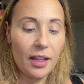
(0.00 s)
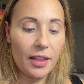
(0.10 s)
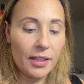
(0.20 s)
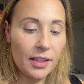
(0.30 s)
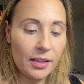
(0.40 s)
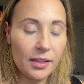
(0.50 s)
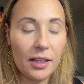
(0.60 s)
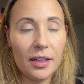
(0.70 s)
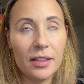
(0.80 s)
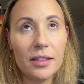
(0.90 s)
This is,
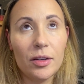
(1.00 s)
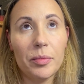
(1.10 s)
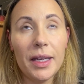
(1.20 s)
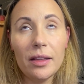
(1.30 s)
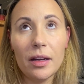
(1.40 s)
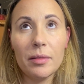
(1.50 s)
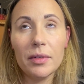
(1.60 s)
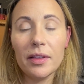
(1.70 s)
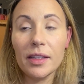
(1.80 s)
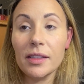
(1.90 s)
don't be alarmed,
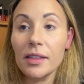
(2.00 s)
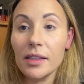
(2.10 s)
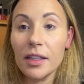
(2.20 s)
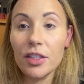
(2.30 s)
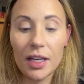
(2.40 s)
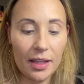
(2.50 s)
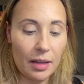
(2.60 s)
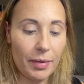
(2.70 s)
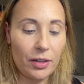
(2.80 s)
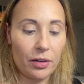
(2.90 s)
this is the shade
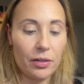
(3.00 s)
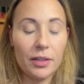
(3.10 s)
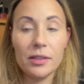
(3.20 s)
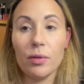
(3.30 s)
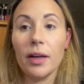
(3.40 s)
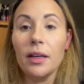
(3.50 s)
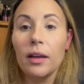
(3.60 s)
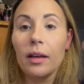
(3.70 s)
that my daughter destroyed.